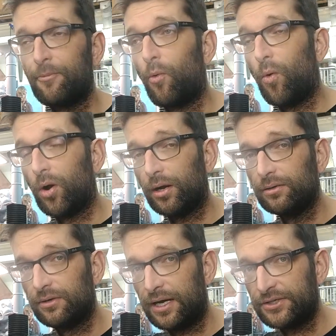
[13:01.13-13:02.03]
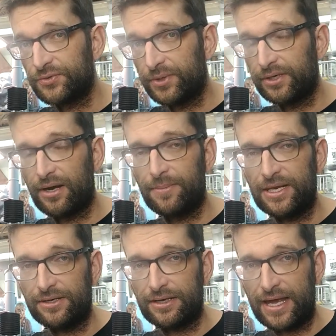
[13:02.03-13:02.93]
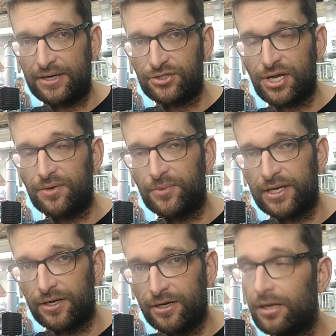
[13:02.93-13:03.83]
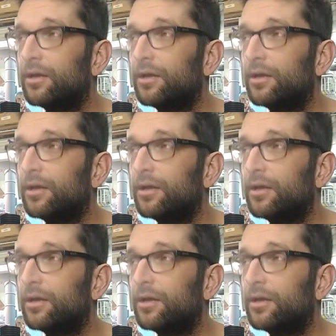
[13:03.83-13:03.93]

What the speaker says: or on Twitter, I'm at Jon Weger,